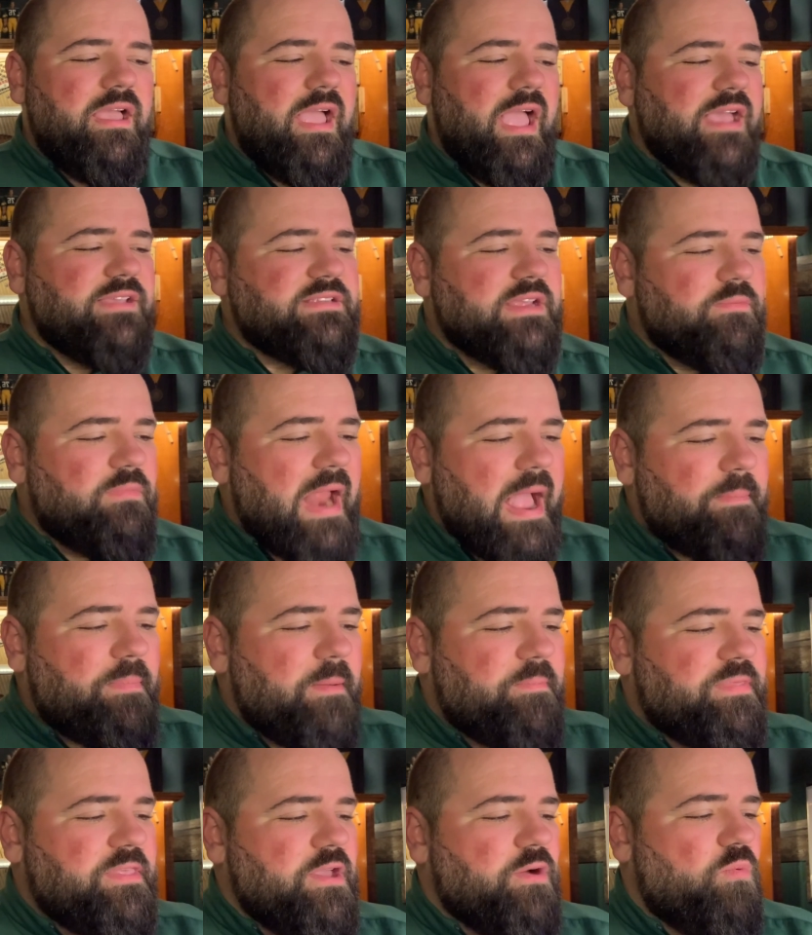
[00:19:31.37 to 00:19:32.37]
As I wrap
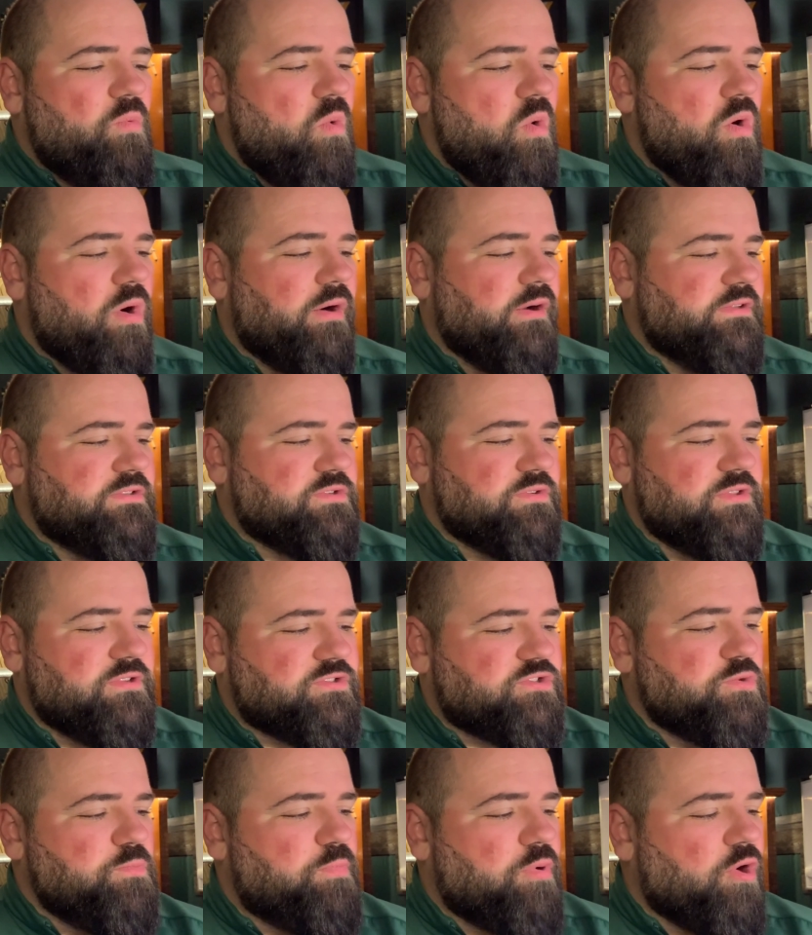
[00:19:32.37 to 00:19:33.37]
up the awards or the
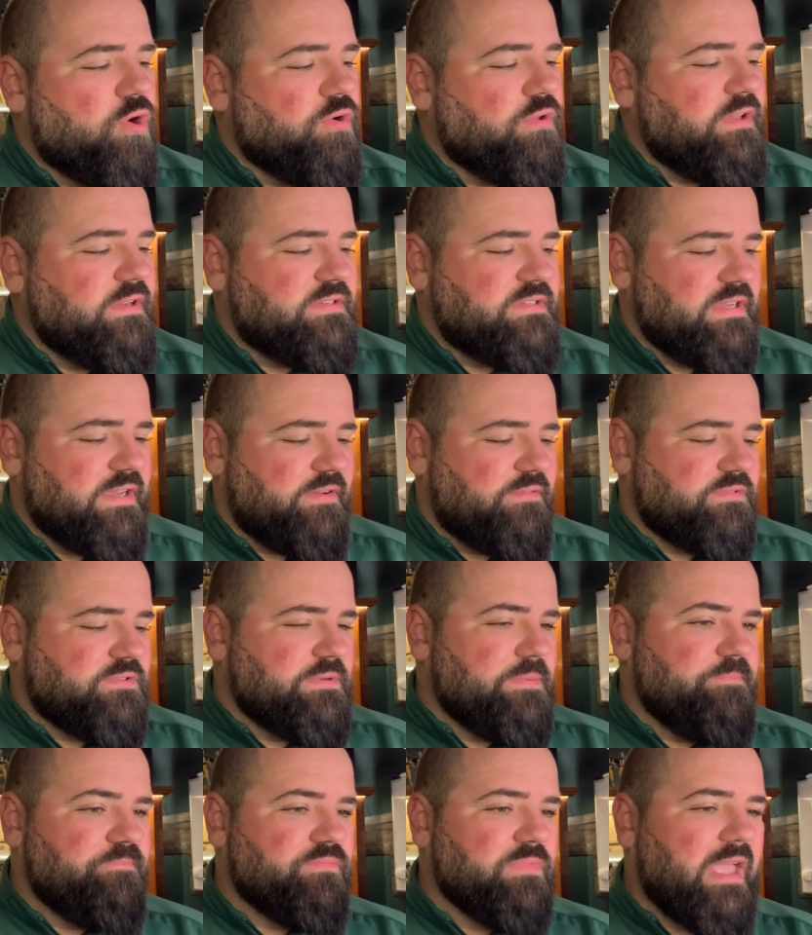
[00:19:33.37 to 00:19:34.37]
superlatives,
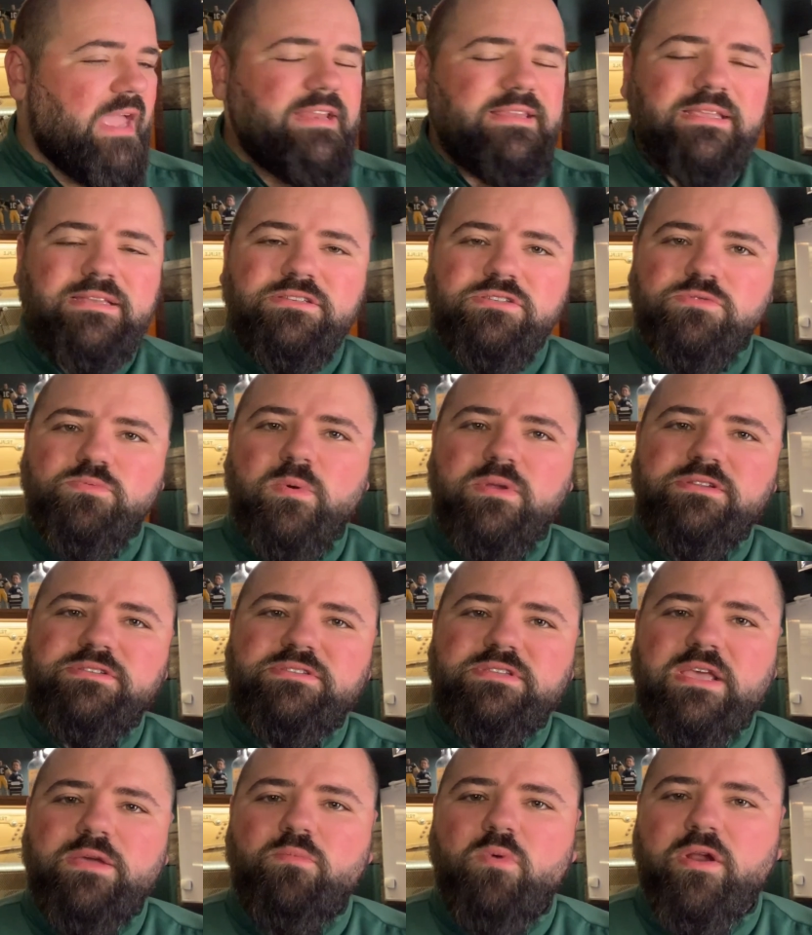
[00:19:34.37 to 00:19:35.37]
I did just want to
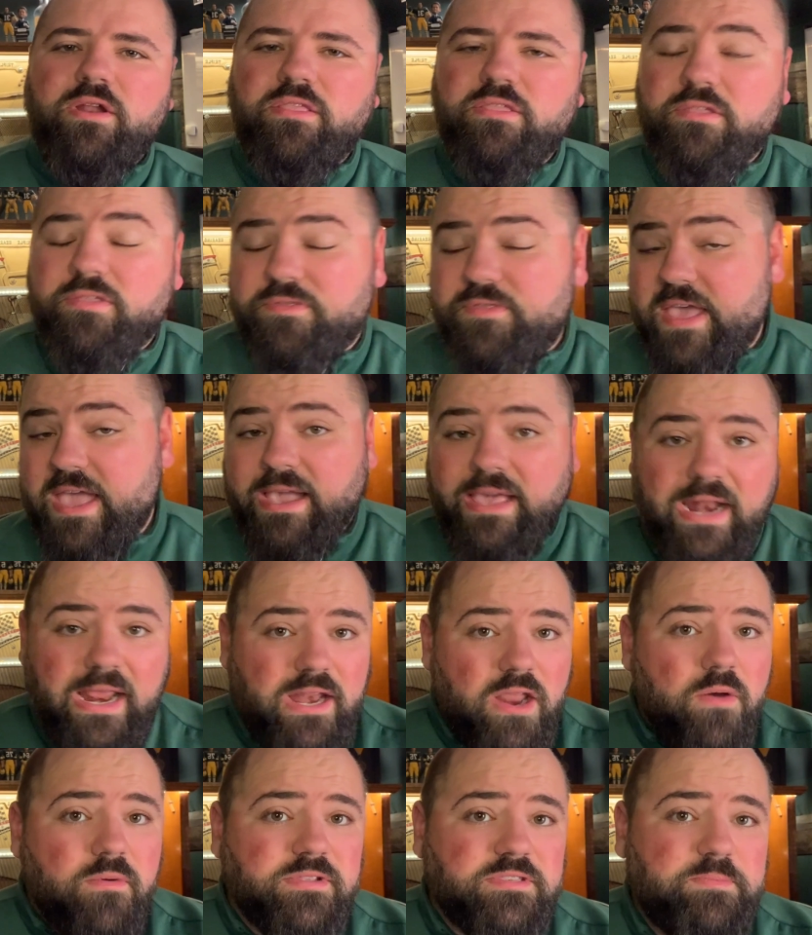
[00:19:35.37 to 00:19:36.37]
say one other thing. And I
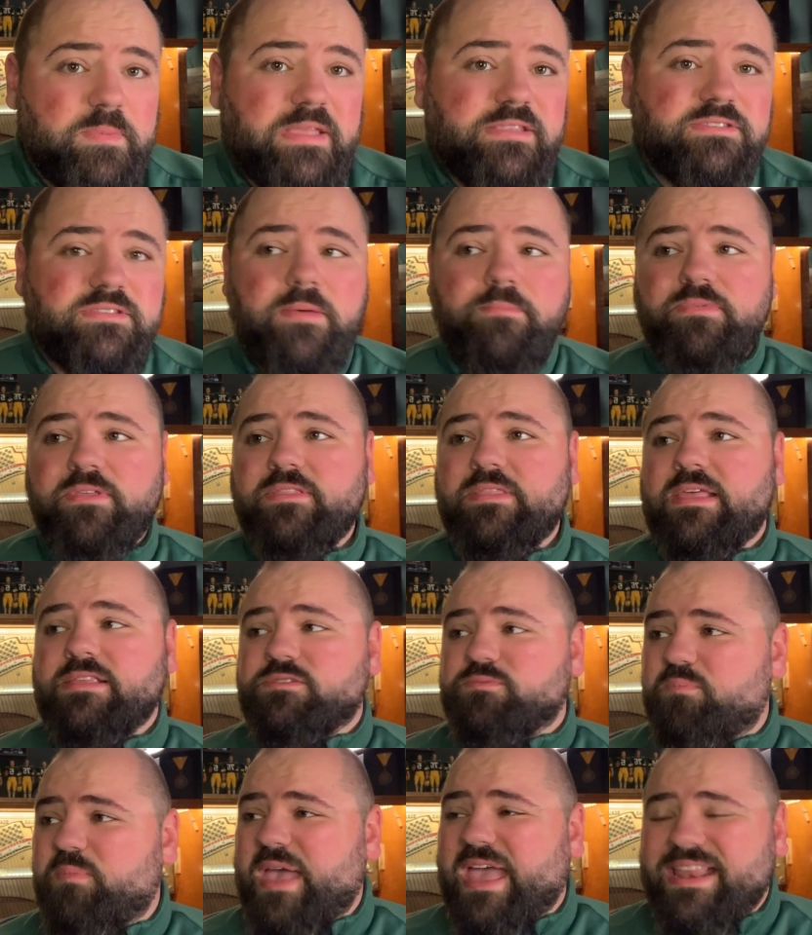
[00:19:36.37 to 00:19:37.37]
know it's been something
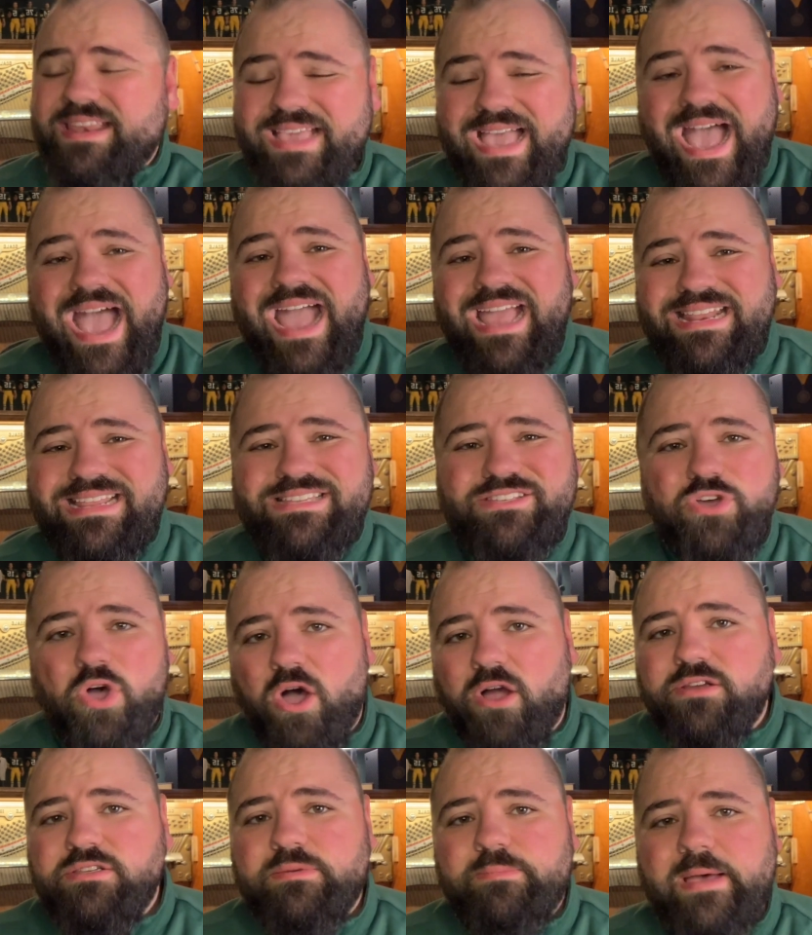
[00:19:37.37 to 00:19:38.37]
that's been kind of
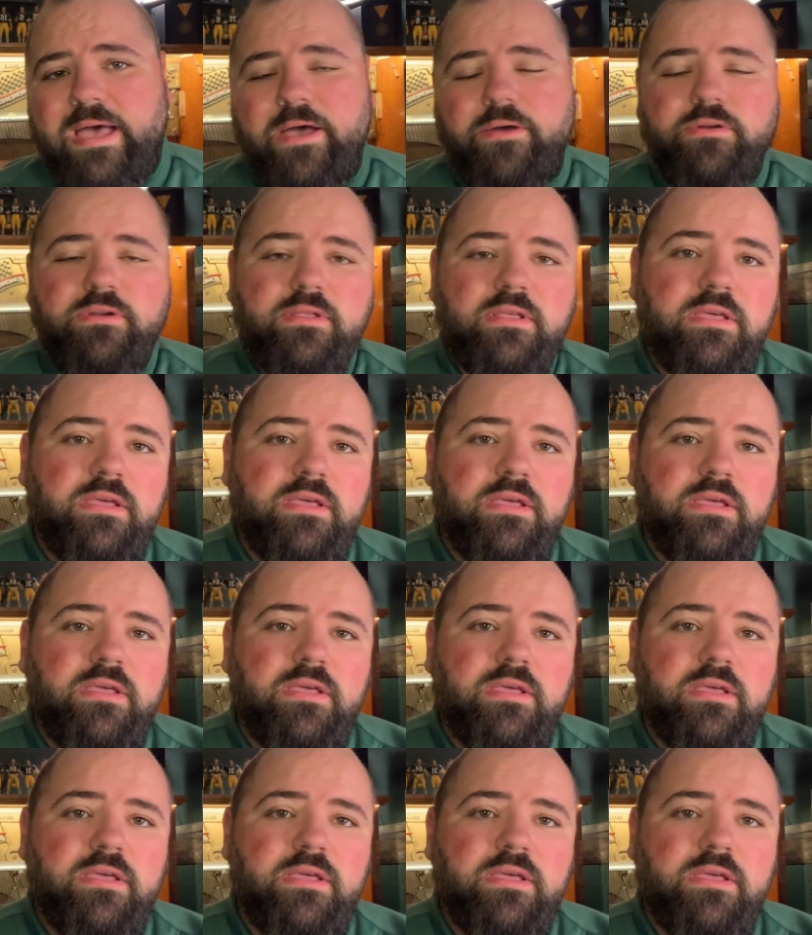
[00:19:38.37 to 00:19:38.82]
talked about,